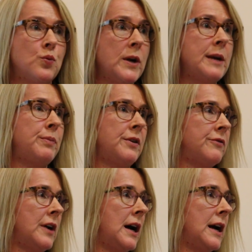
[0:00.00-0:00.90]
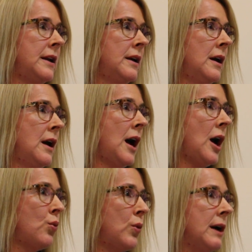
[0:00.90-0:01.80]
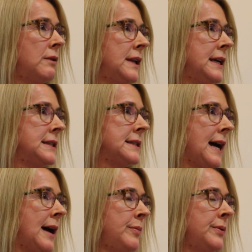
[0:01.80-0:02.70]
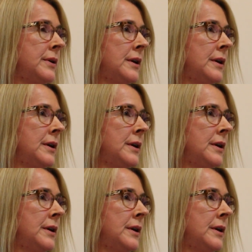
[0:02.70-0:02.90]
we provide are well linked up